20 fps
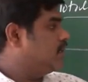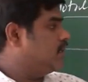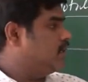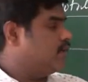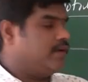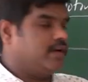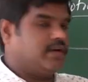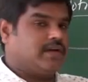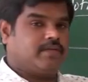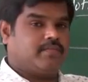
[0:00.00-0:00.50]

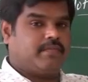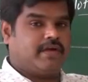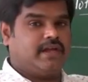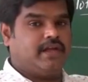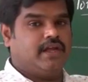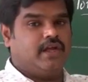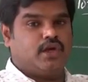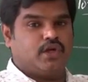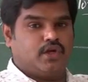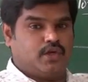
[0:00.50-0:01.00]
divided by
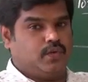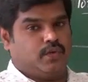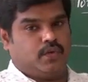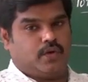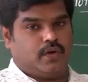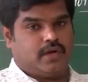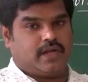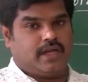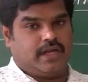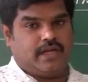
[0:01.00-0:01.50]
2.
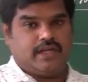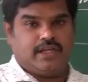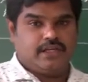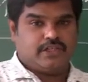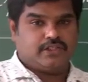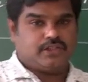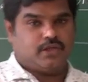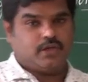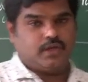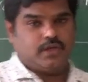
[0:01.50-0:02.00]
Okay.
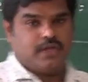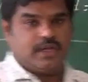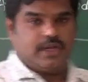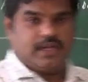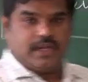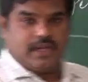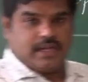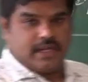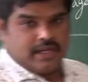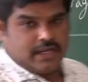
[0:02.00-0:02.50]
So,
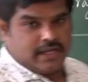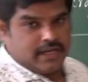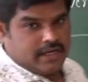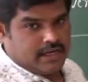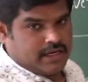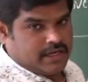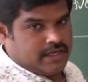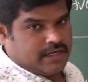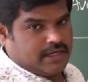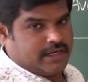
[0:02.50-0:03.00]

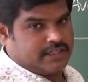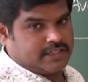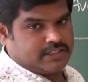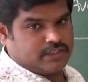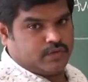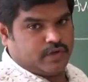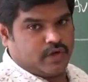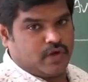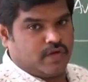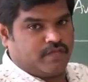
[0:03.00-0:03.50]
let us
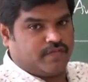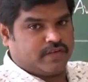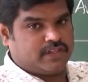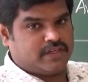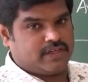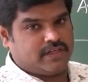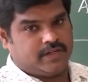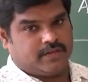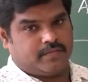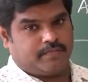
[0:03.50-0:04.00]
go for
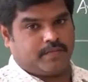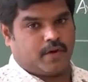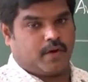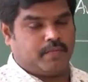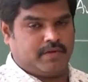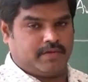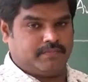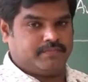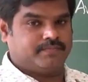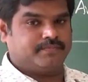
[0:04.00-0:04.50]
the problem.